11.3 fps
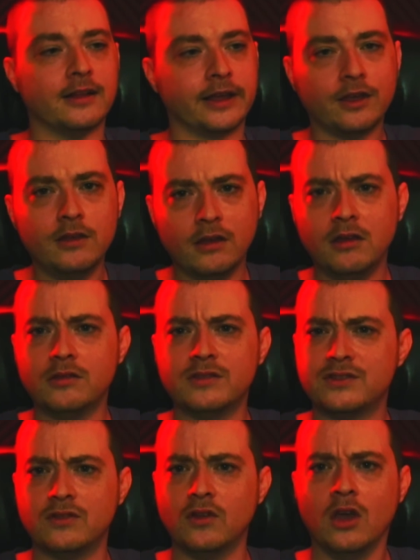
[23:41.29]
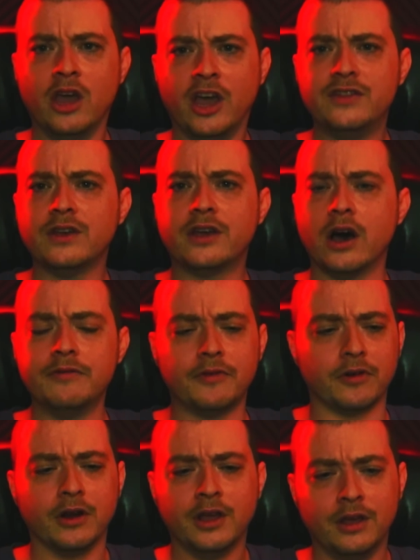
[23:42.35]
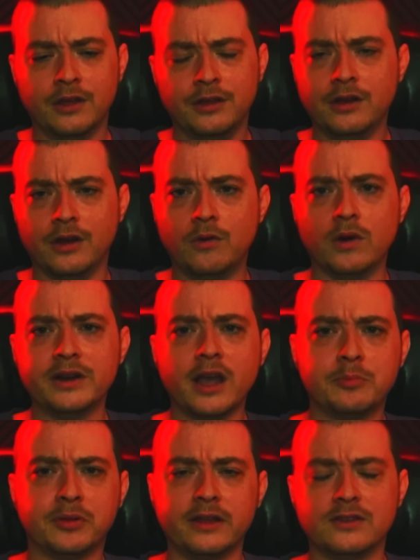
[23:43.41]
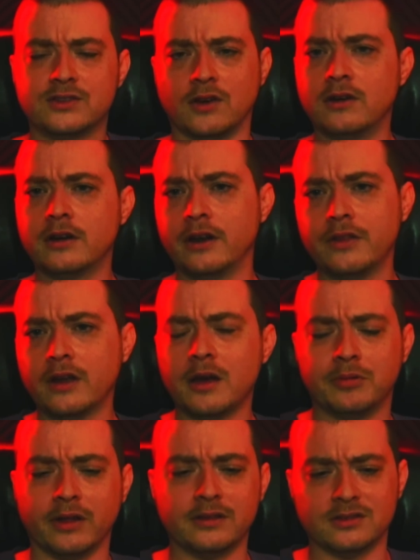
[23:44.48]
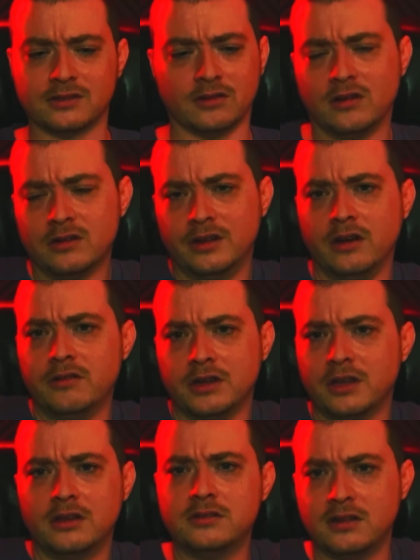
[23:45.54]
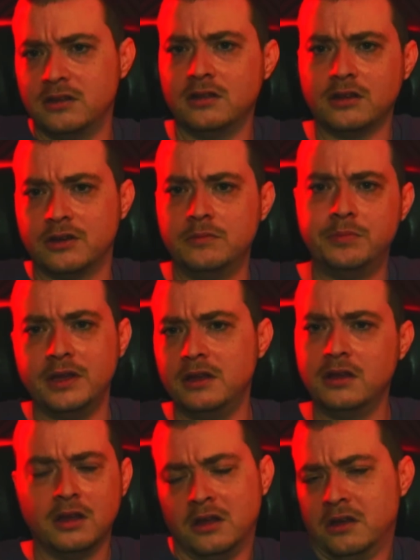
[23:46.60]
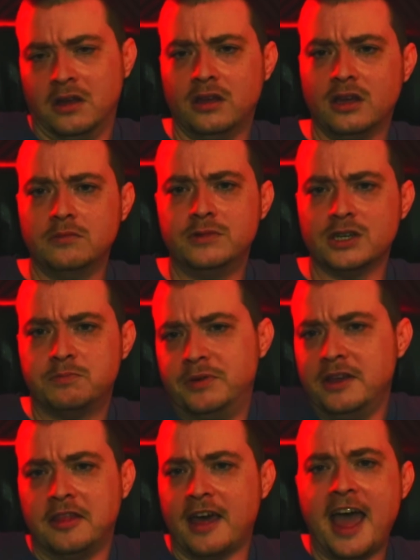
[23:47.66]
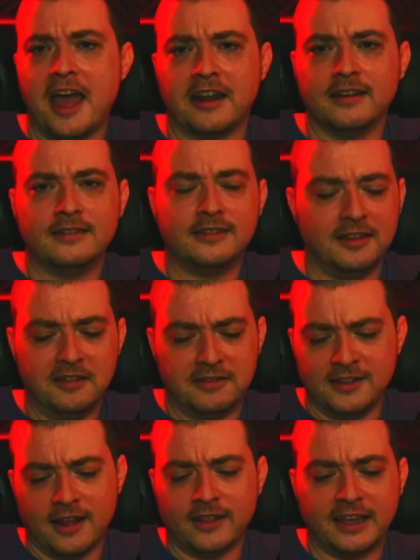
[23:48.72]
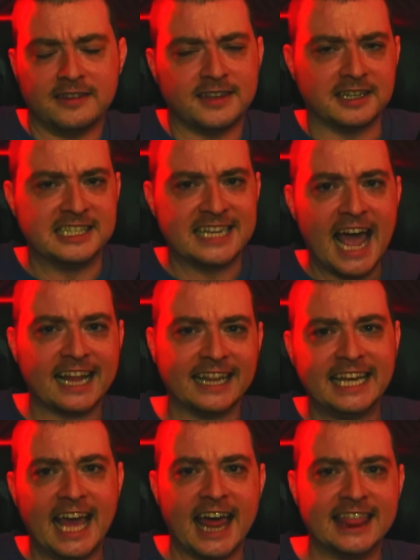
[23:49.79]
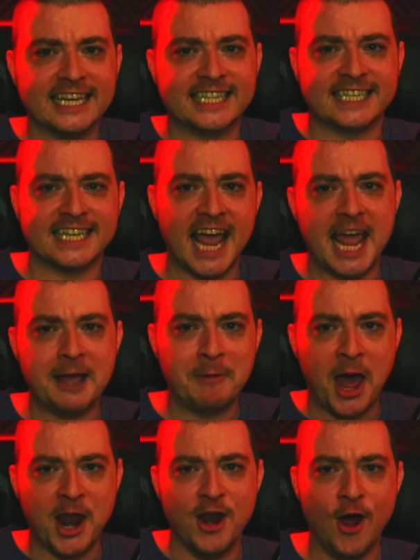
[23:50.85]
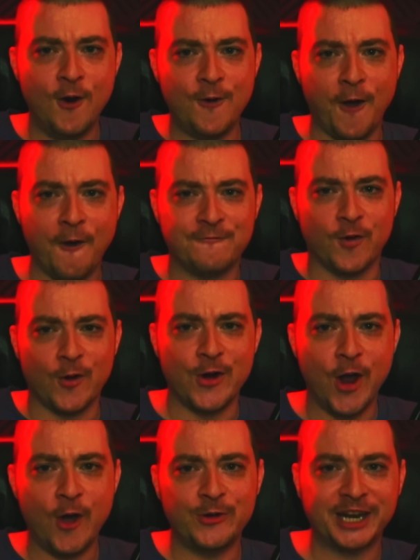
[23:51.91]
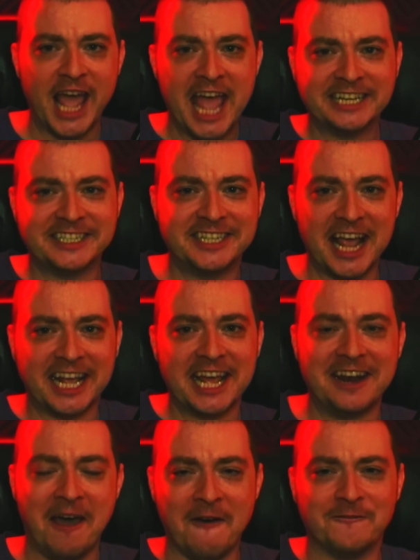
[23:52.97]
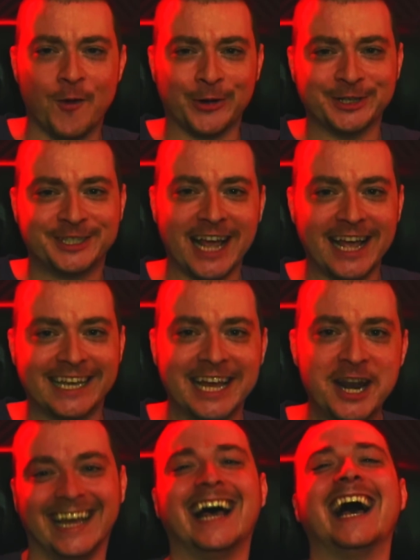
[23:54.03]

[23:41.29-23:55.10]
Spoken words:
Like it's a cover. You know, one guy played the song, another guy played the song. You know, it could be. It could just be that. It's not like it's exactly the same note for note, second for second.